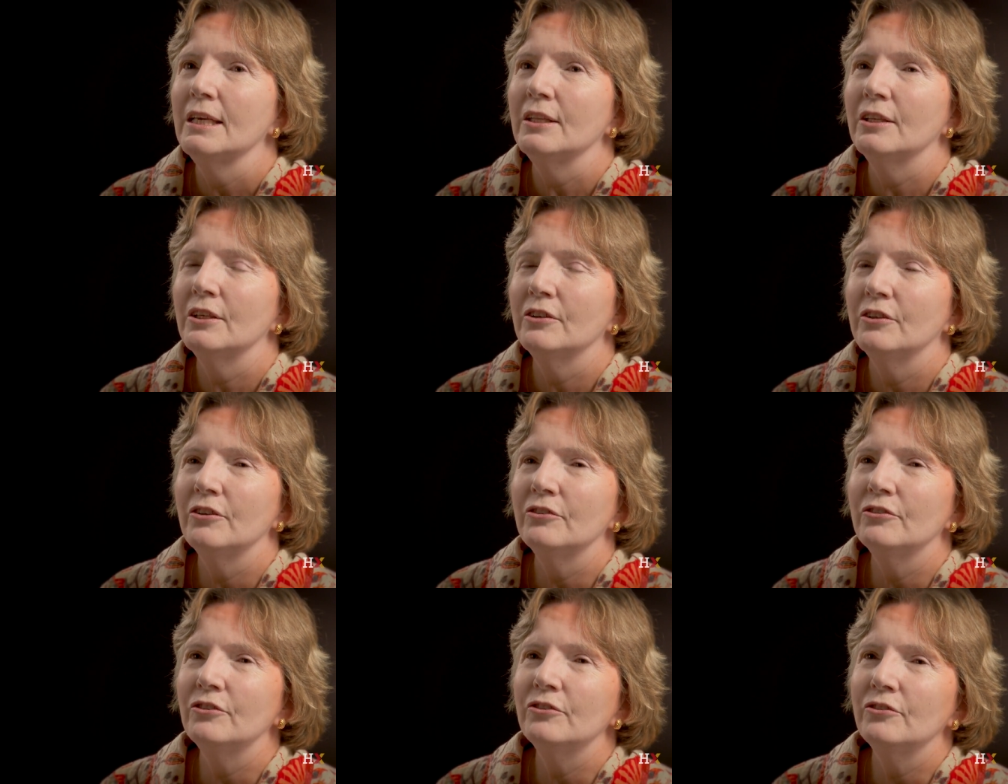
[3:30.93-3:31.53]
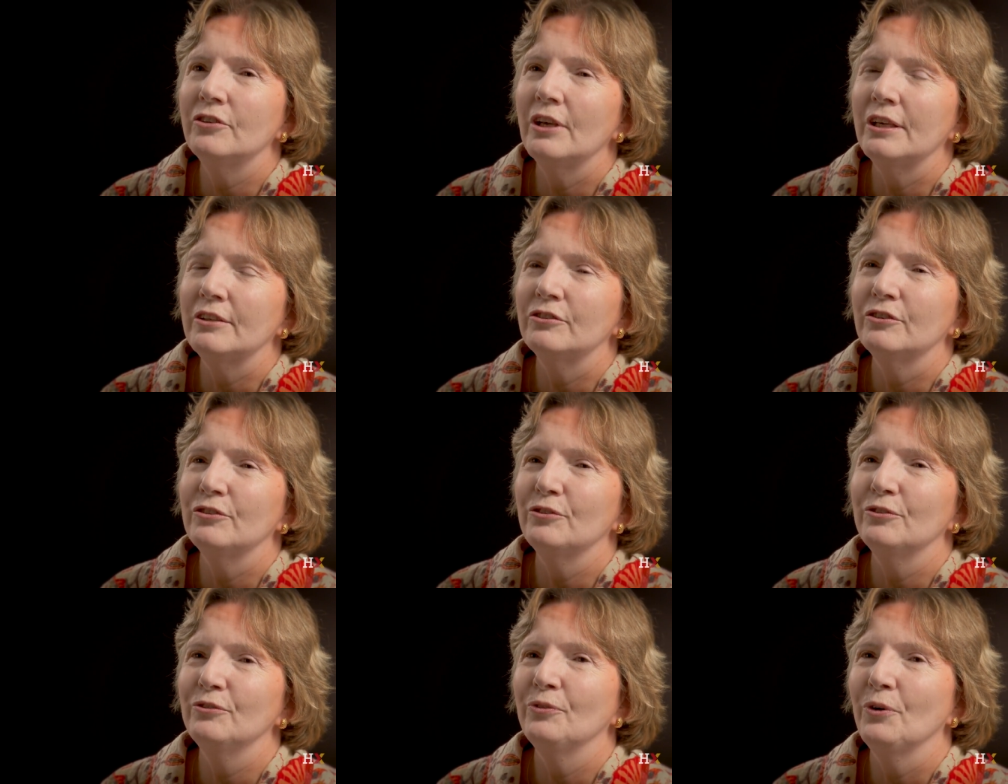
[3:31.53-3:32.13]
The tissue
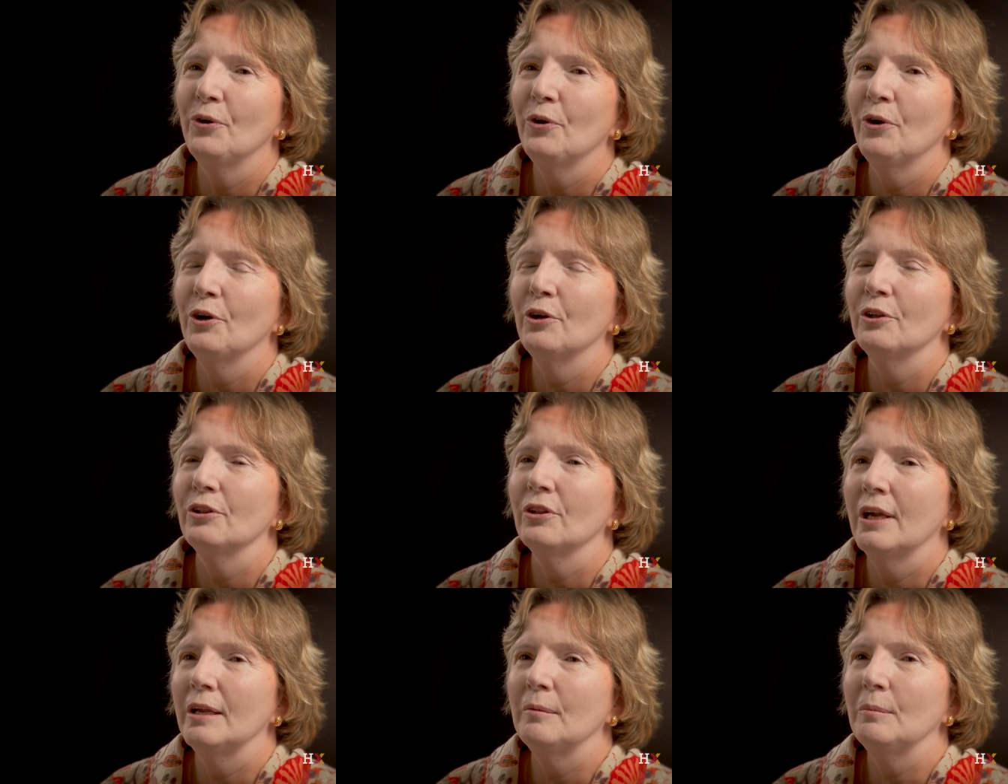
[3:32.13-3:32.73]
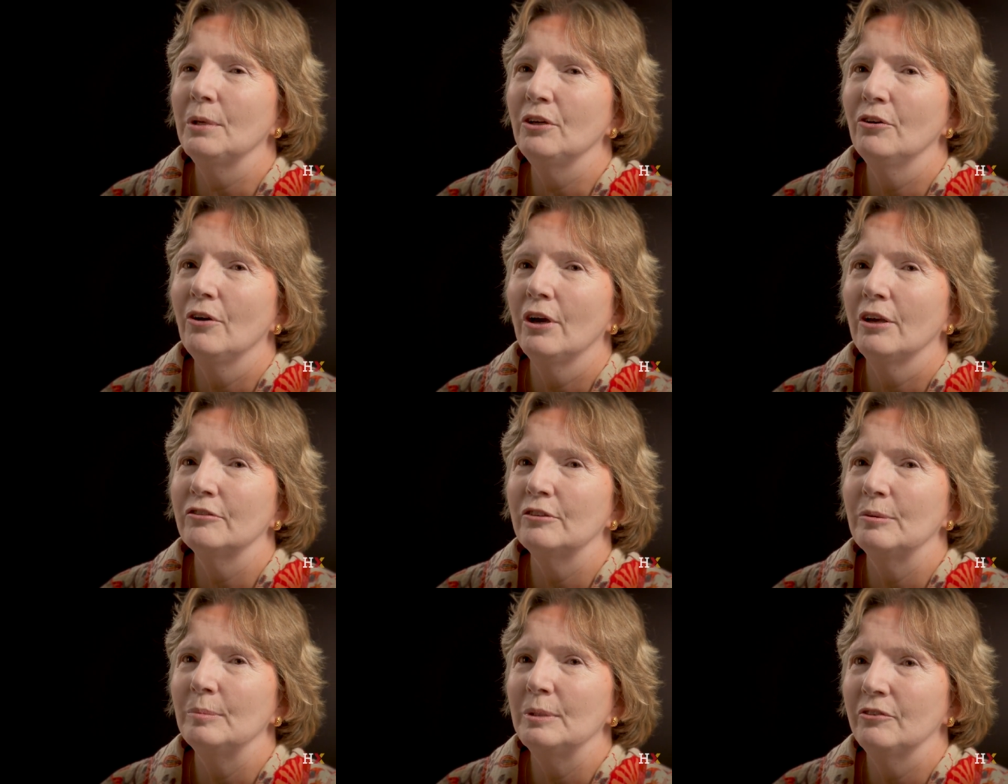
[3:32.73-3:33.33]
sections for light
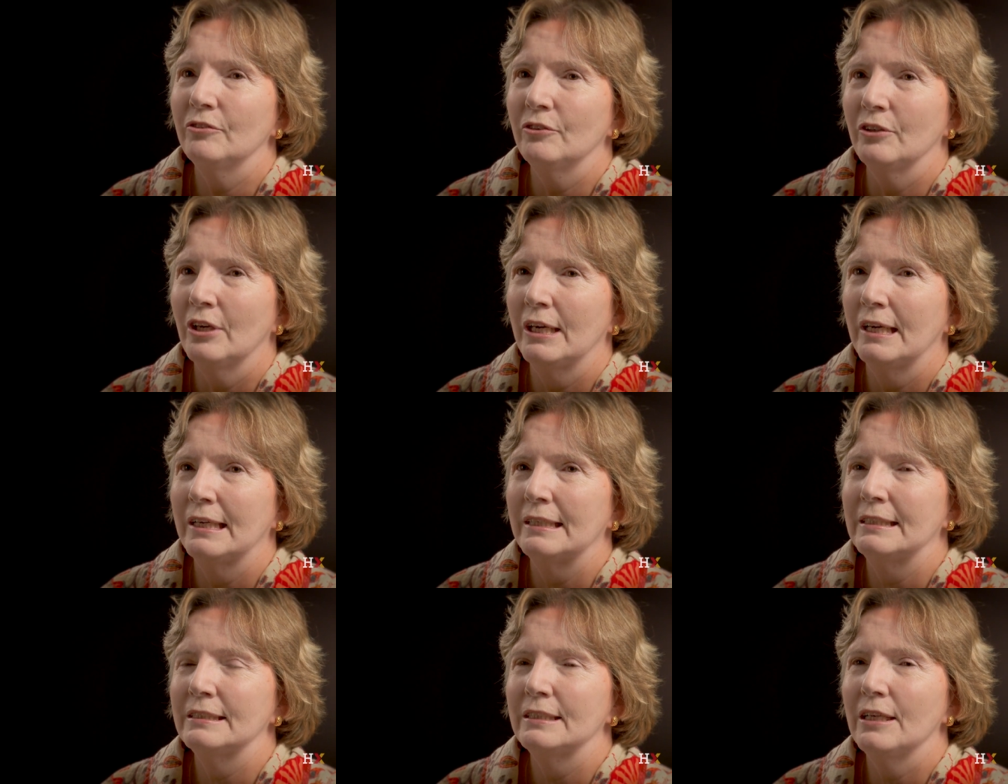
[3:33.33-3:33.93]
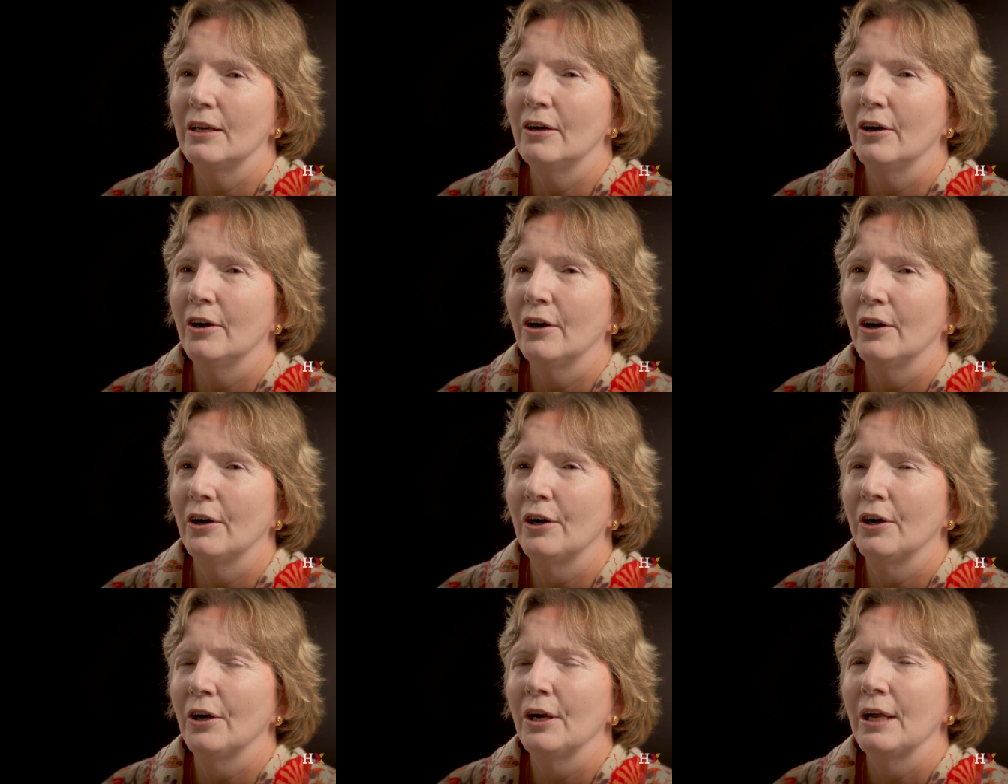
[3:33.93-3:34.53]
microscopy slides
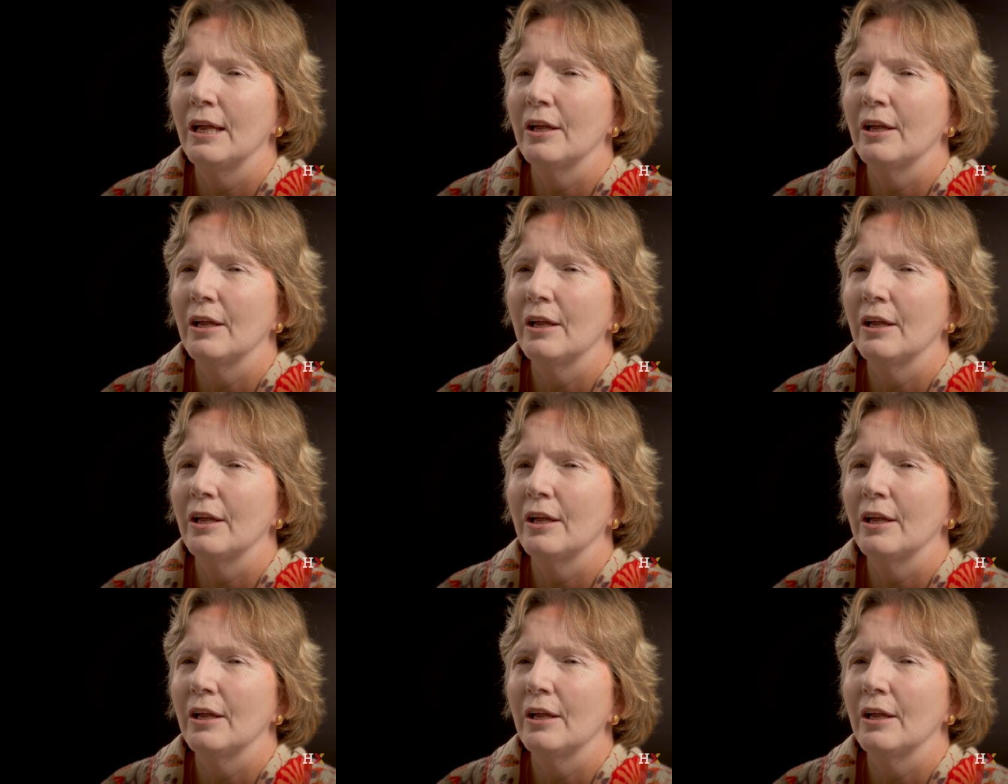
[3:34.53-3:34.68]
are